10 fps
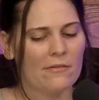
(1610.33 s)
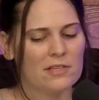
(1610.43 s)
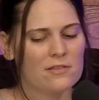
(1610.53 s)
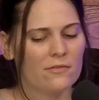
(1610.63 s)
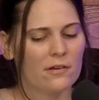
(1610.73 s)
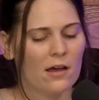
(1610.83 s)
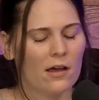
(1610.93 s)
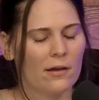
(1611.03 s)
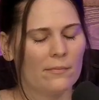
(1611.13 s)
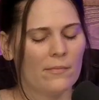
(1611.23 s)
is
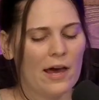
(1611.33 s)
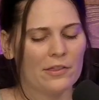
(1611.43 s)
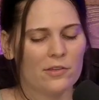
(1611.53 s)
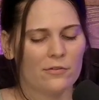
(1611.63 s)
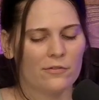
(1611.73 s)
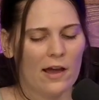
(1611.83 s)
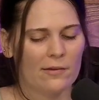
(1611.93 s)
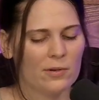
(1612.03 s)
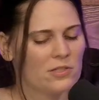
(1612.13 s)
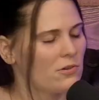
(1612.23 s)
Matthew
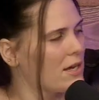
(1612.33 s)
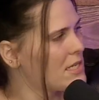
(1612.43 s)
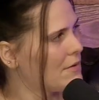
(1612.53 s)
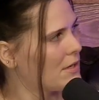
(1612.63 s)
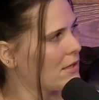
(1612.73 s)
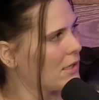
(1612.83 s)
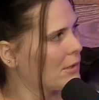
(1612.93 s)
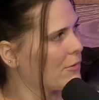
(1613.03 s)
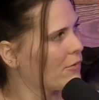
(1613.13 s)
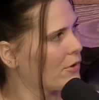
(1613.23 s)
5, but do you guys have anything before